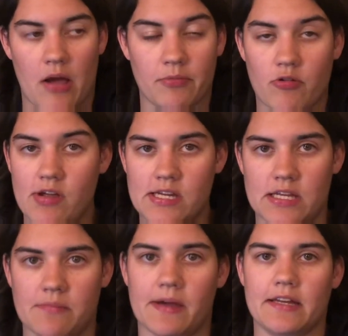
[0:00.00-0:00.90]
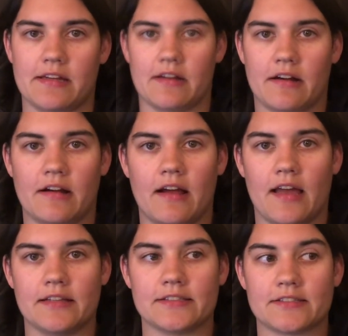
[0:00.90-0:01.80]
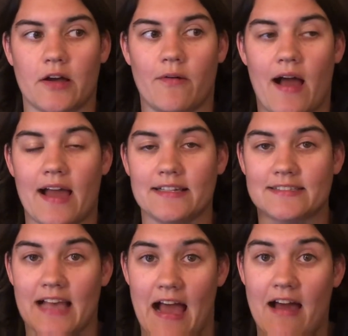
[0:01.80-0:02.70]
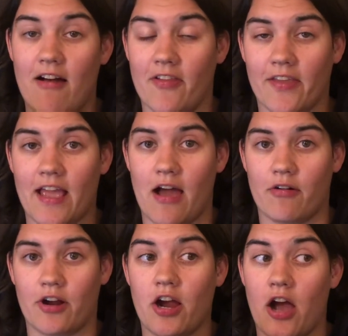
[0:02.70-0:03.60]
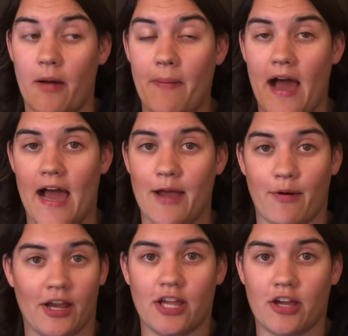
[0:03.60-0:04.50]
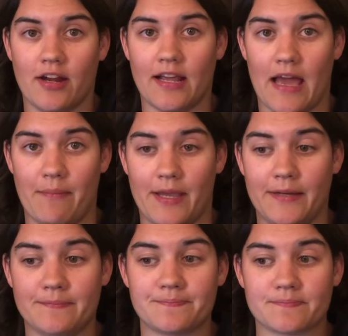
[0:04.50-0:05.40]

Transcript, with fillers: I'm going to eat my dinner. And so I sat on the counter up high where he couldn't get me.